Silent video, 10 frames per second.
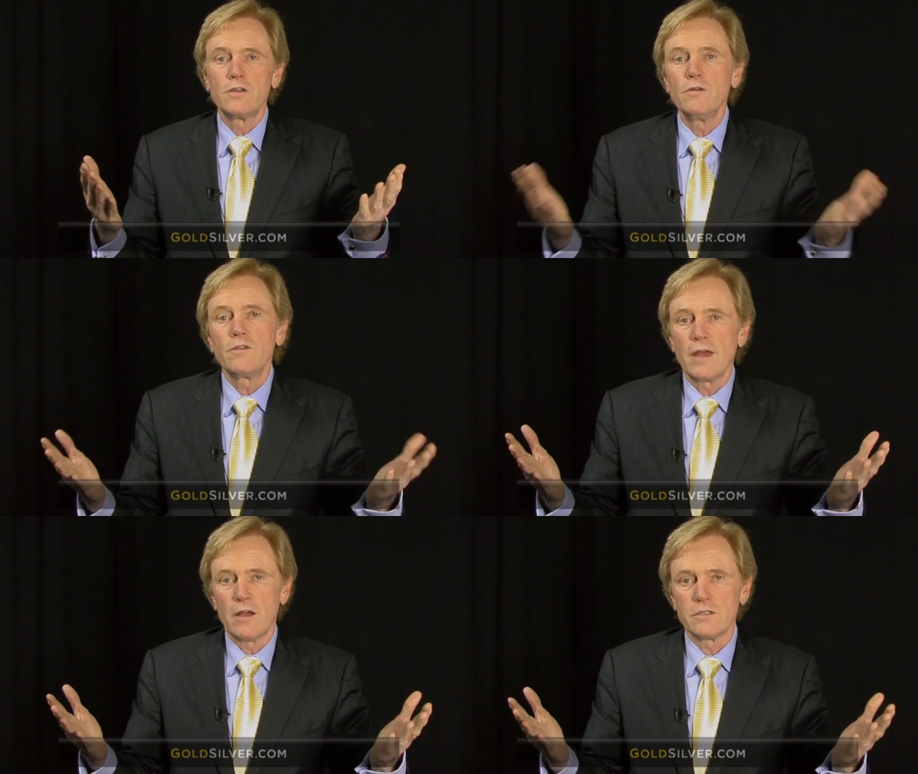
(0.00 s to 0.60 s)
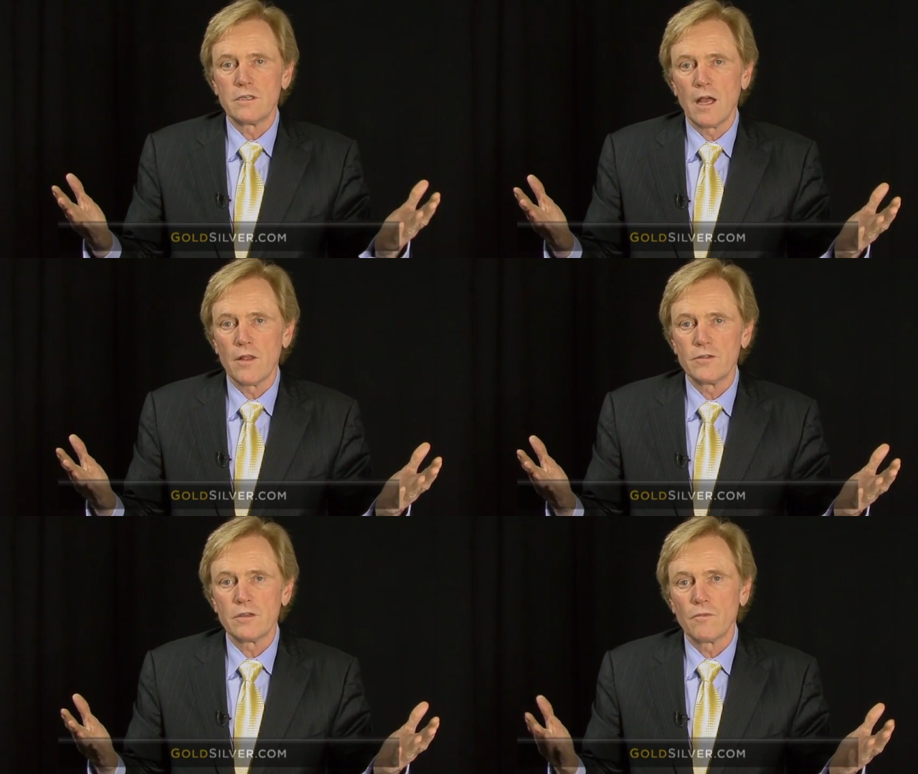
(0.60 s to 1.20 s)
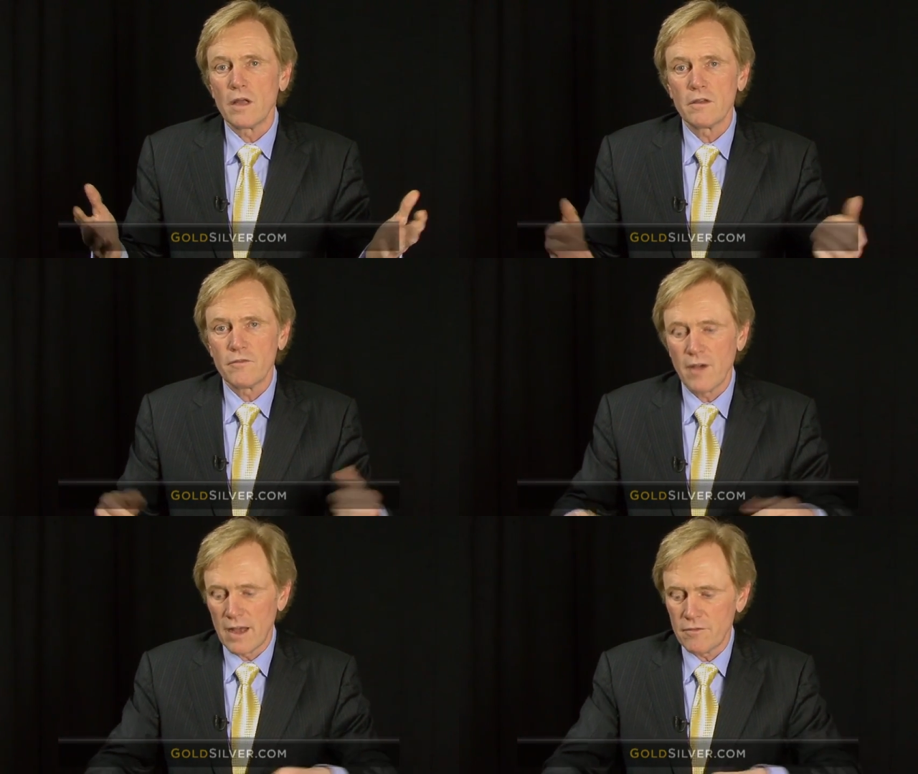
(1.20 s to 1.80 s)
$2,000 and run to
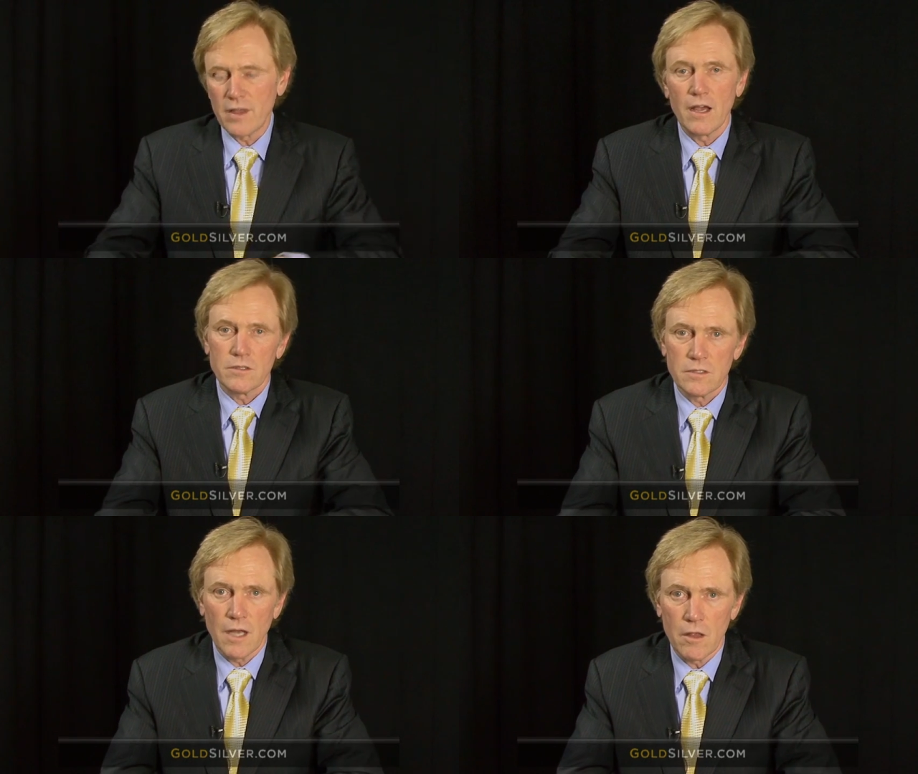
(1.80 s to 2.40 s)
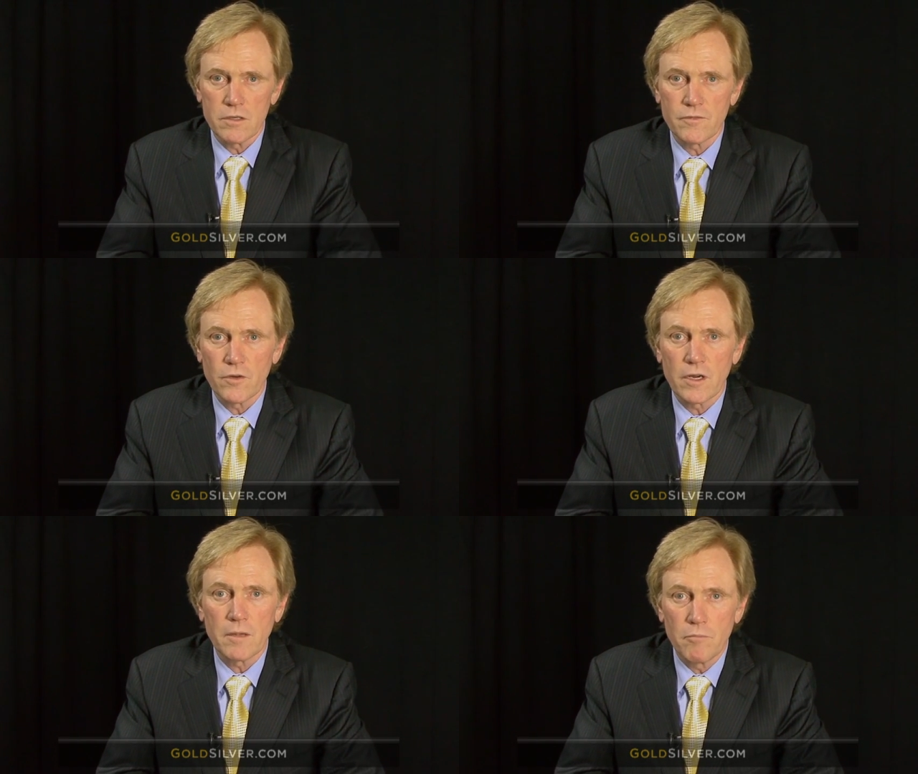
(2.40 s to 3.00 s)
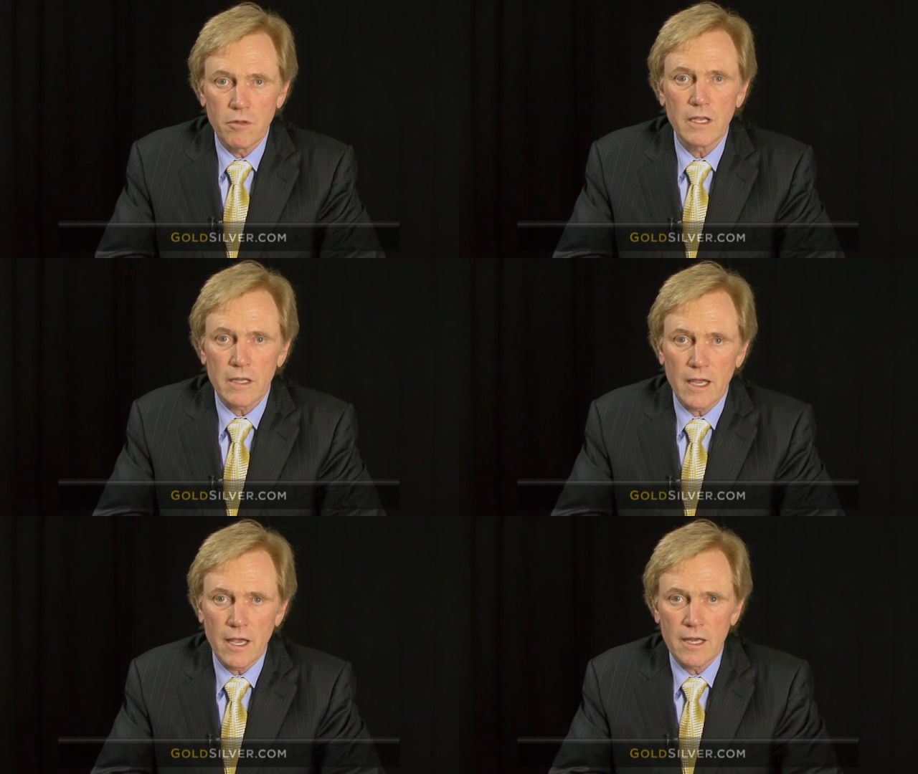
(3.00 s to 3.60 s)
$5,000 for a
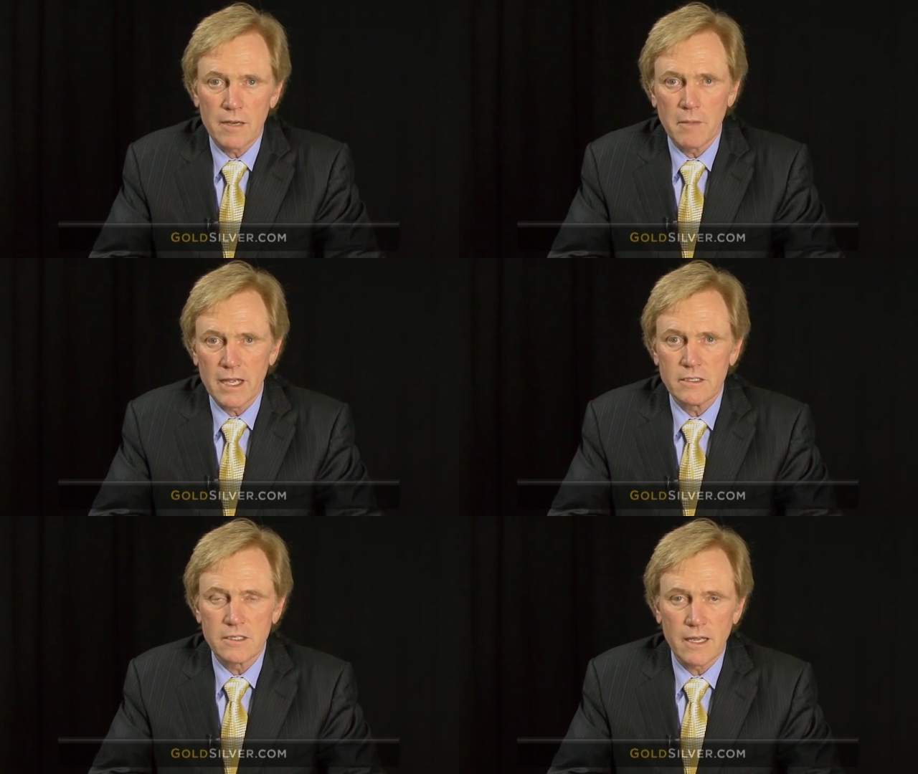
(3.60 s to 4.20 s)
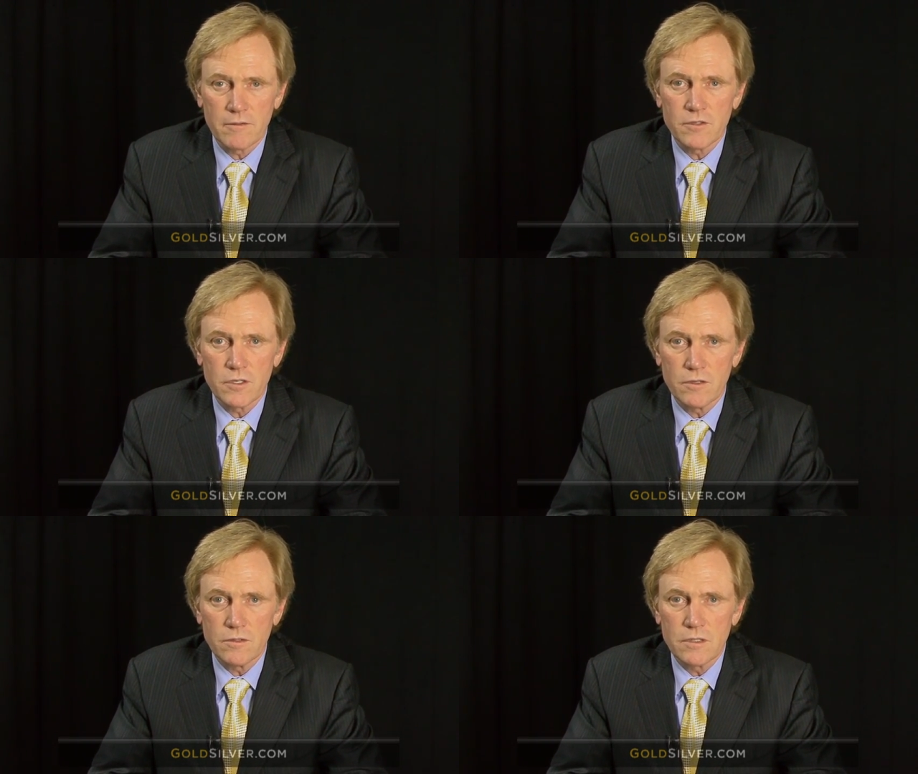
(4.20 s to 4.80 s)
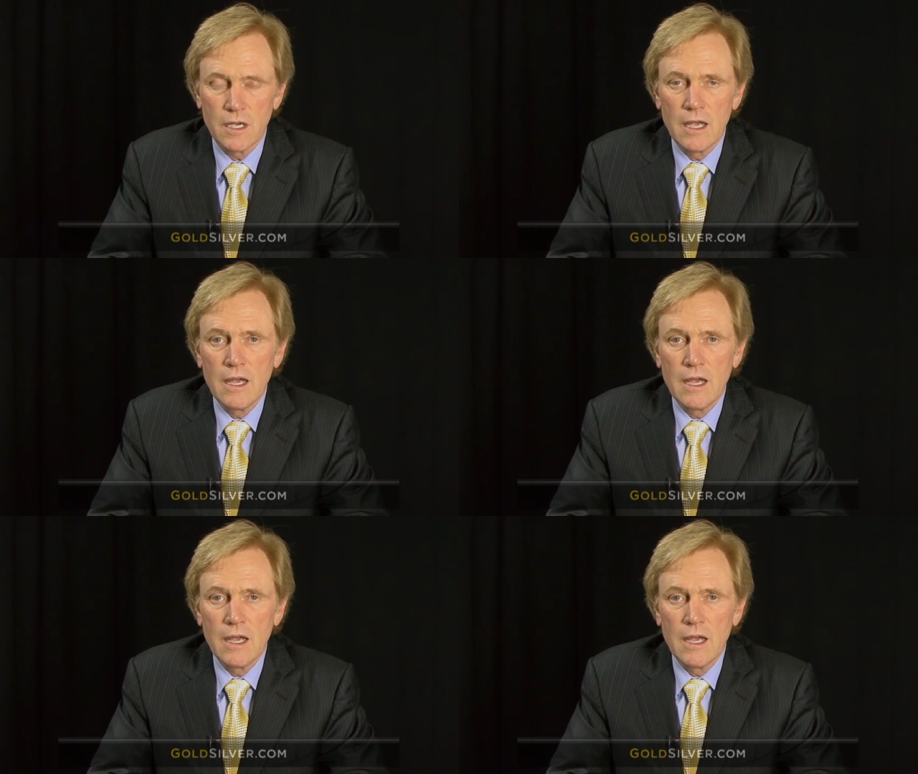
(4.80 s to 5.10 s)
completely handmade set of shoes.